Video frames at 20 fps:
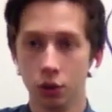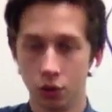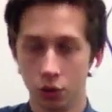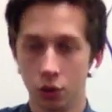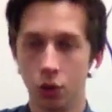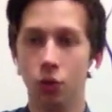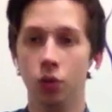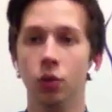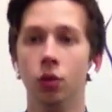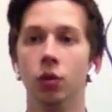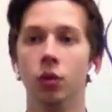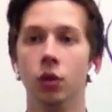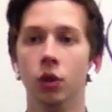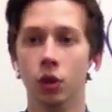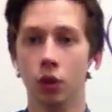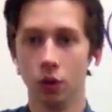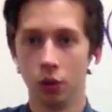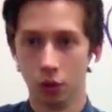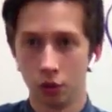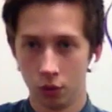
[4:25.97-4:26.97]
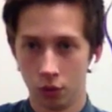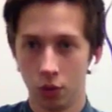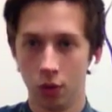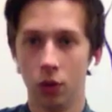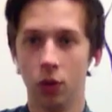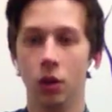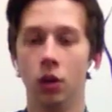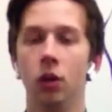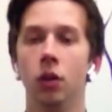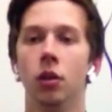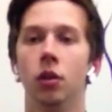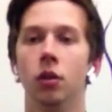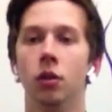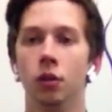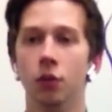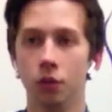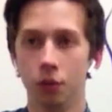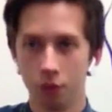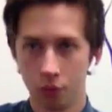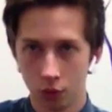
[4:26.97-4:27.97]
2, 3,
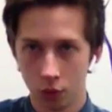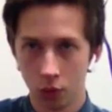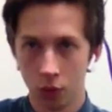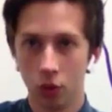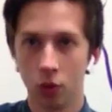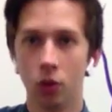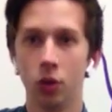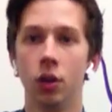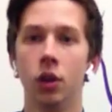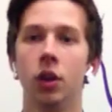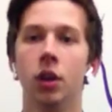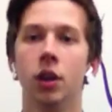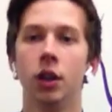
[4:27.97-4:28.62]
4,